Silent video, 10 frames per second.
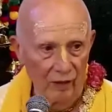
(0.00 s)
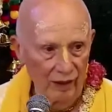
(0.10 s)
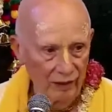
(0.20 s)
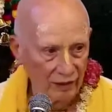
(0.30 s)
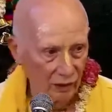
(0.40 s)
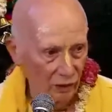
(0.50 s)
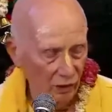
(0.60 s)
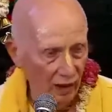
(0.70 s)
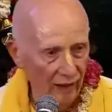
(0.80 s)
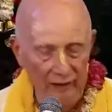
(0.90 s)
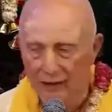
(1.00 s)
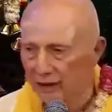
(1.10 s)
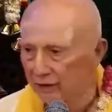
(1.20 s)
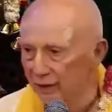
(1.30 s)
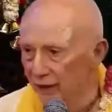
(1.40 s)
what is the
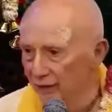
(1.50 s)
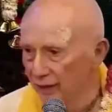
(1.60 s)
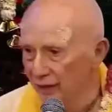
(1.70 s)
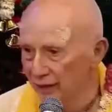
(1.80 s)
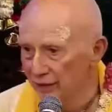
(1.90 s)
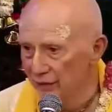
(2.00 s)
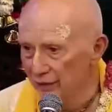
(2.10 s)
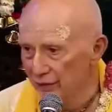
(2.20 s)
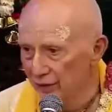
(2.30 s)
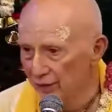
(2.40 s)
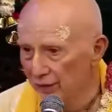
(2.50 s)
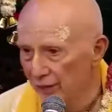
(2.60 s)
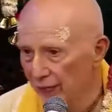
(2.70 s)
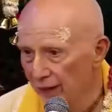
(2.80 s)
quality of that relationship?